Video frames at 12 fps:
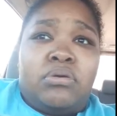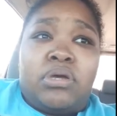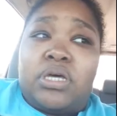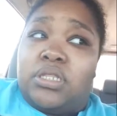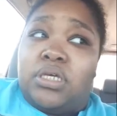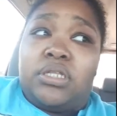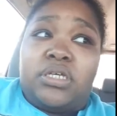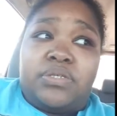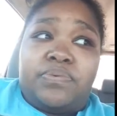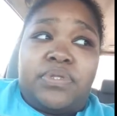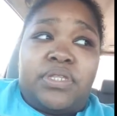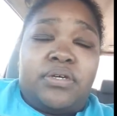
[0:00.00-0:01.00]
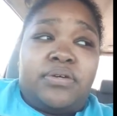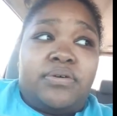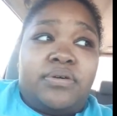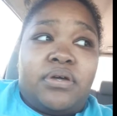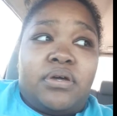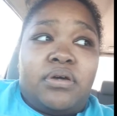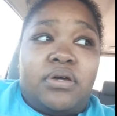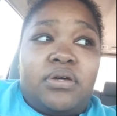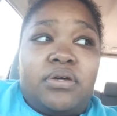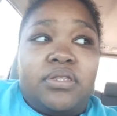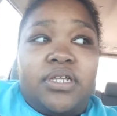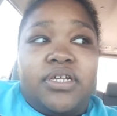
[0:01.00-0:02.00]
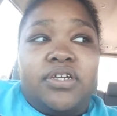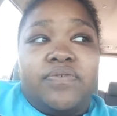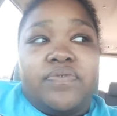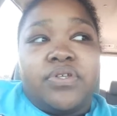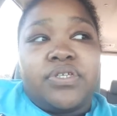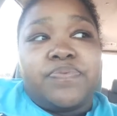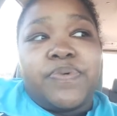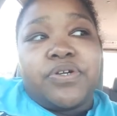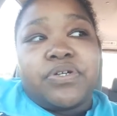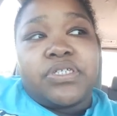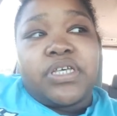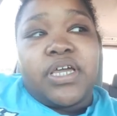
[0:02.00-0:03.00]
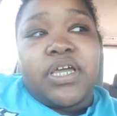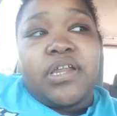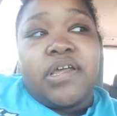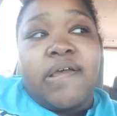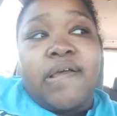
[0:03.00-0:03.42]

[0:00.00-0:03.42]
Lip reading: I think that's what the lady over the speaker said.